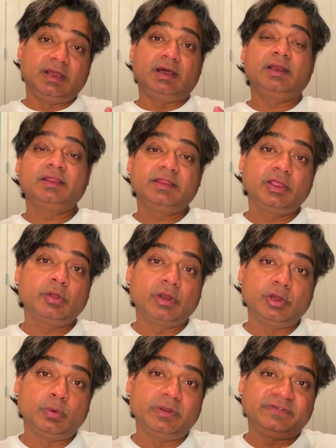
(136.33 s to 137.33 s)
Another thing you can
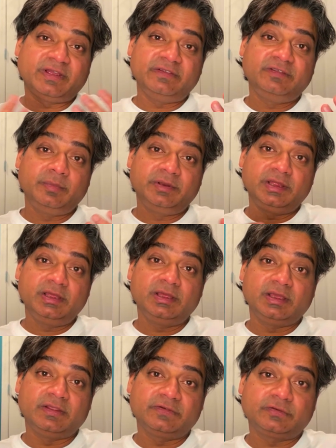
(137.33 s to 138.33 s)
do with ChatGPT
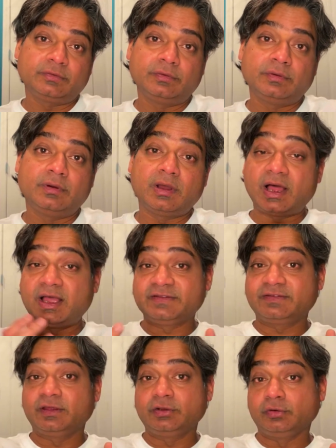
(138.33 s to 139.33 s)
is to
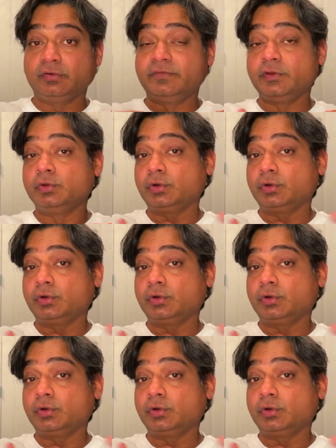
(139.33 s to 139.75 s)
ask it to review your